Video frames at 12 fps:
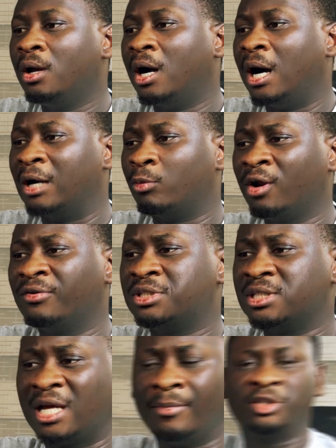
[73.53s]
And one of the
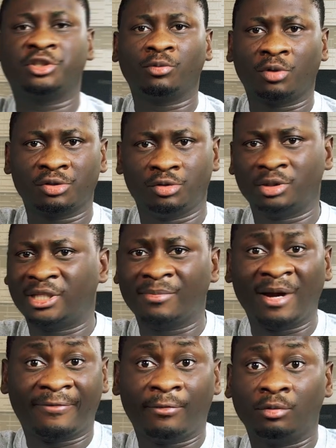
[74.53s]
things I mentioned was, taking
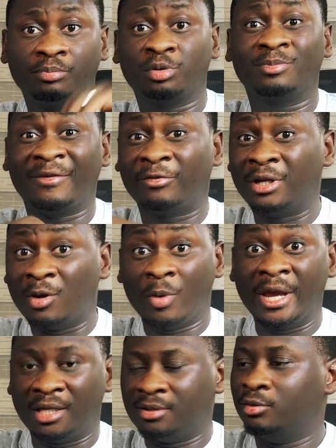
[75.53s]
my phone, put my phone
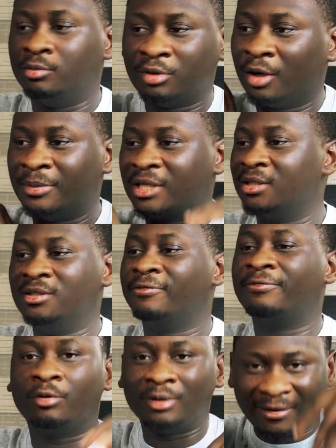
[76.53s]
away, not making the
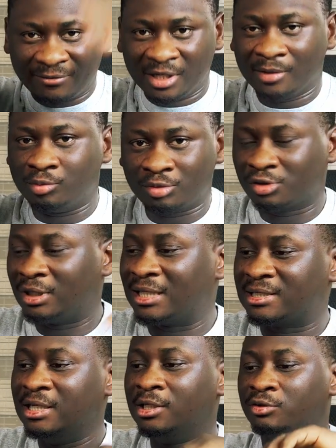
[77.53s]
phone available, so
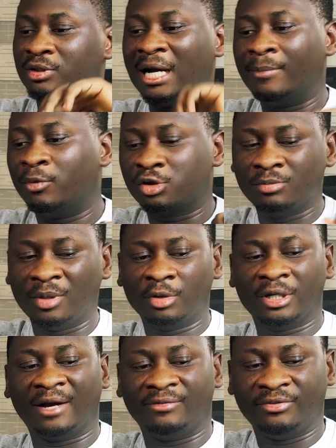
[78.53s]
that that muscle
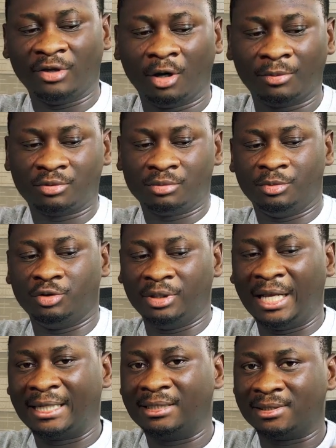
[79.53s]
memory I've developed to be doing
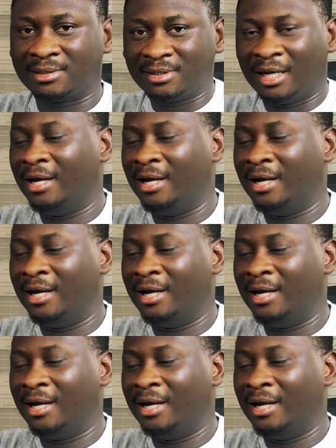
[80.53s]
like this.